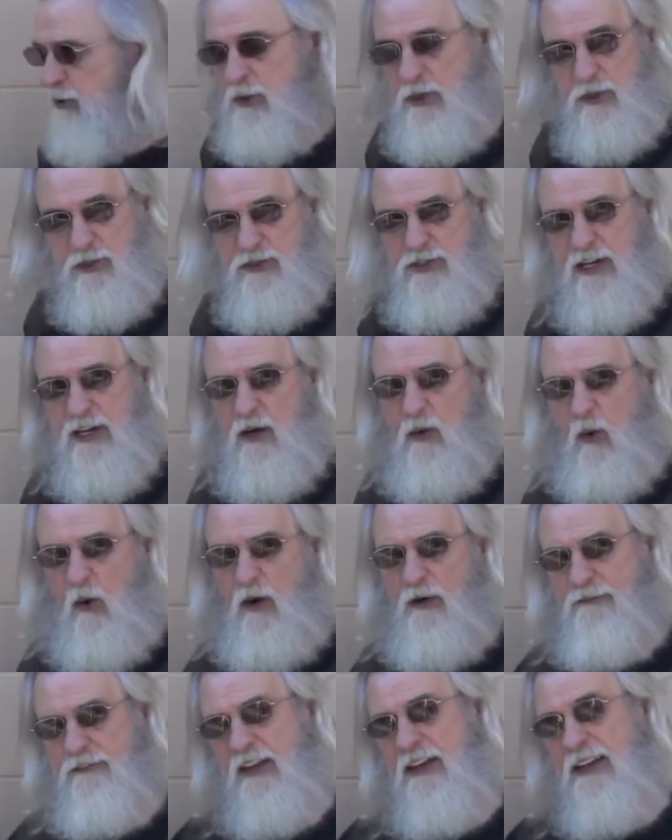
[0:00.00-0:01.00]
you can see,
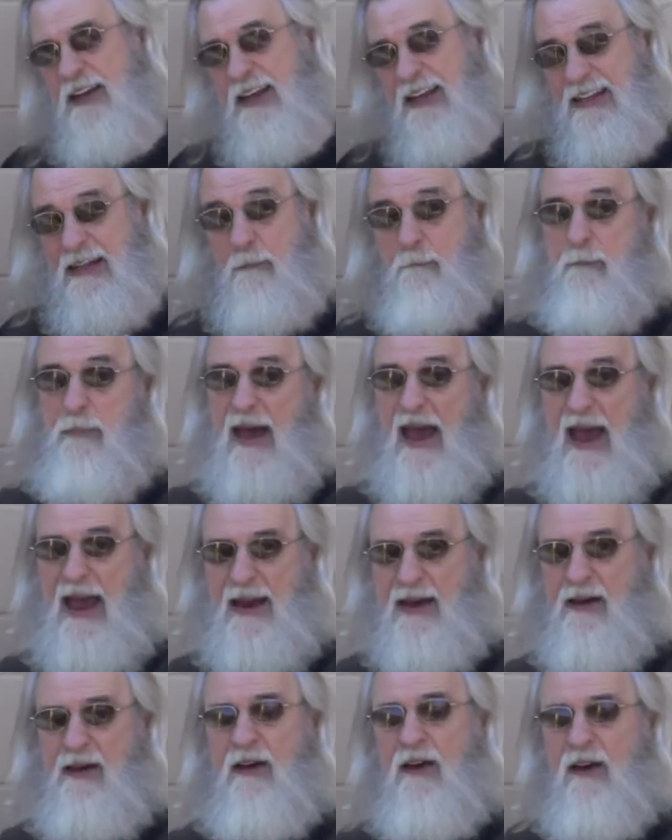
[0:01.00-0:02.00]
often in the
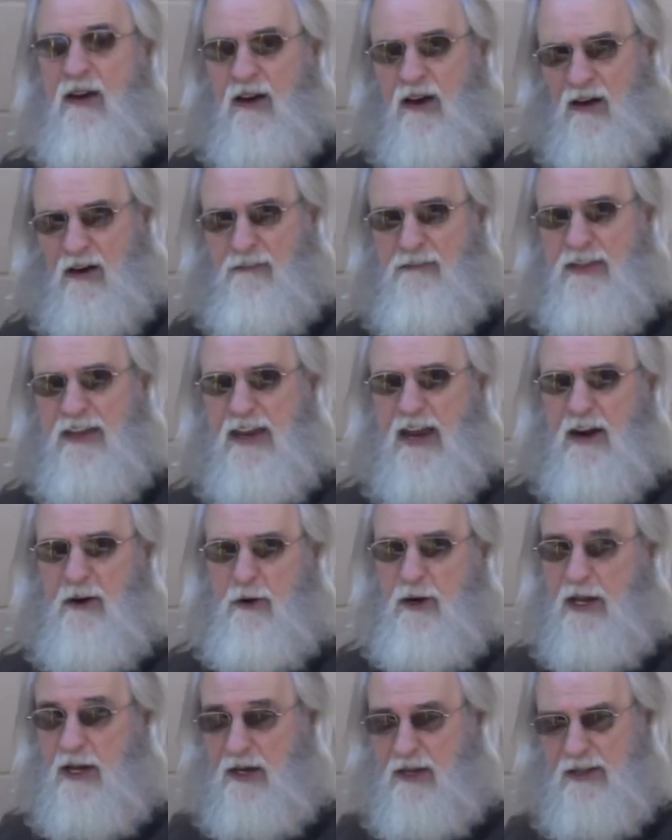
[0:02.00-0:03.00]
back of the
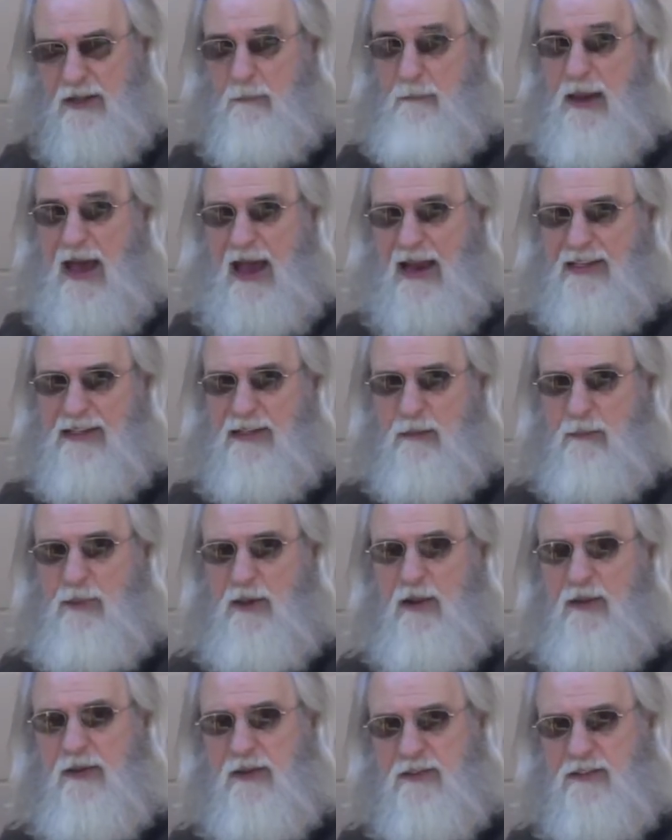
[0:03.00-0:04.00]
area, on the back of the
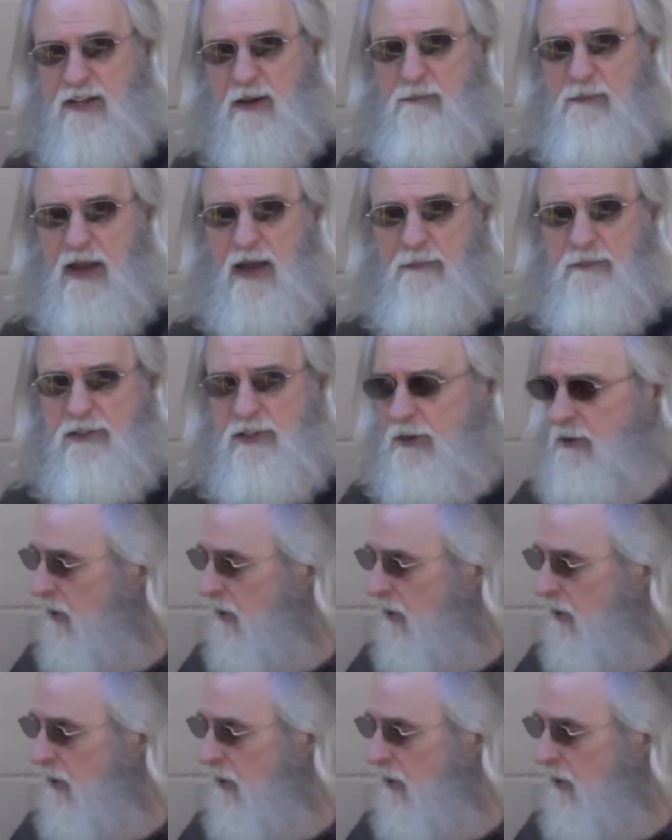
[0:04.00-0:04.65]
building, sometimes near